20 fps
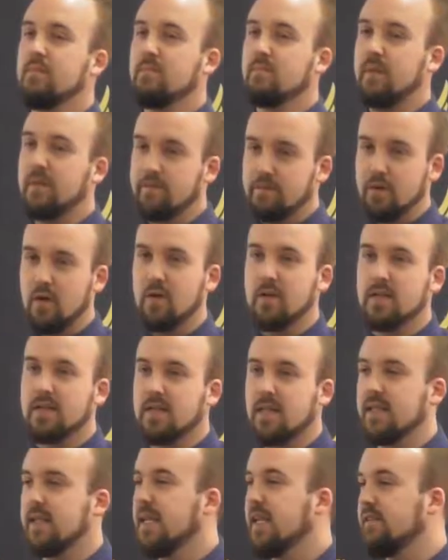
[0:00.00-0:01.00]
But focus
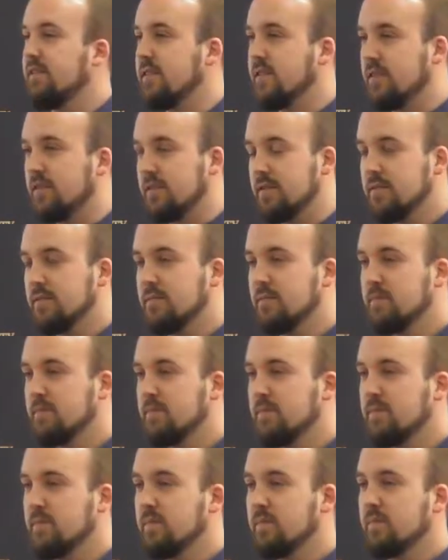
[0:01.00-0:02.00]
on the end result.
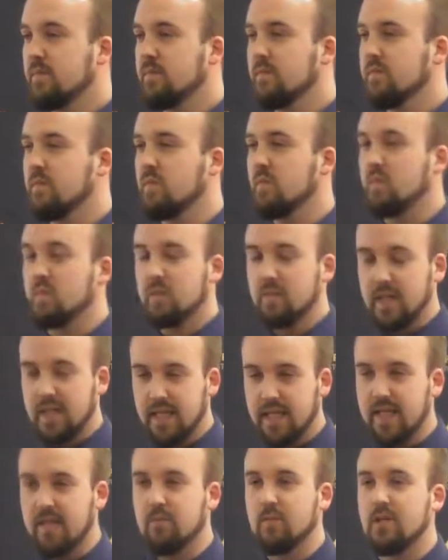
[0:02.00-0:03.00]

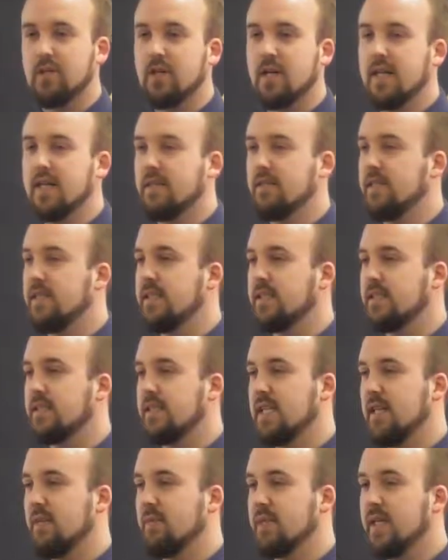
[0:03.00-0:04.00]
Again, we're trying to reach the
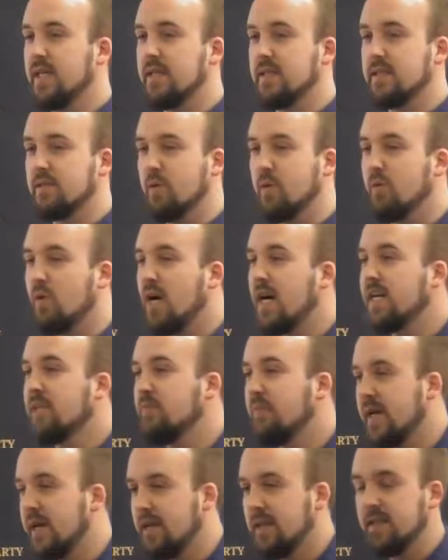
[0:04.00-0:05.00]
same things. We
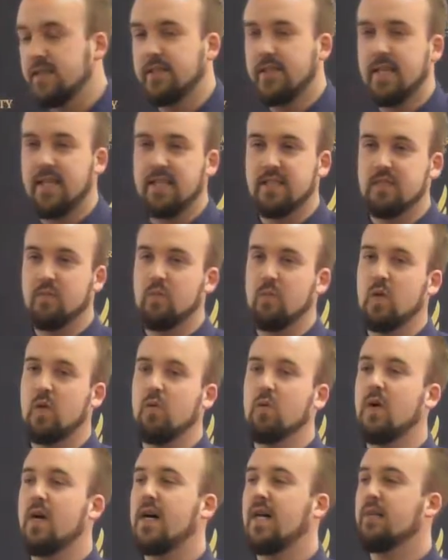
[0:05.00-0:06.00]
want better education. We
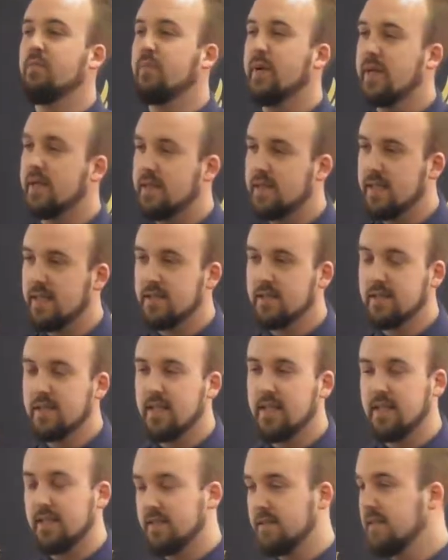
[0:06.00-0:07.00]
want better health
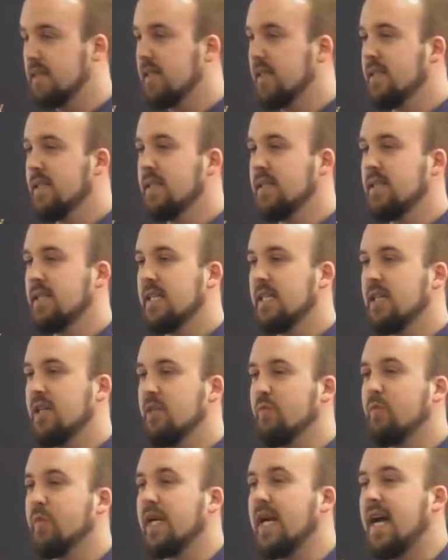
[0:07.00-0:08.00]
care.
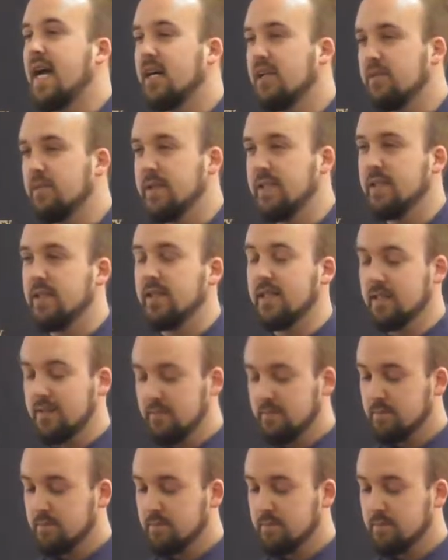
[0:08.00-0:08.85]
But how do we do it?